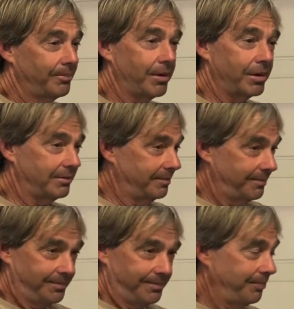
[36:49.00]
but
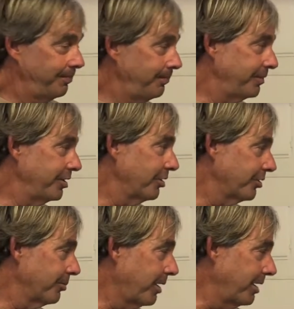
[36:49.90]
yours
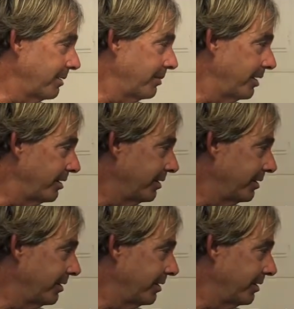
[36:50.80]
will probably get better.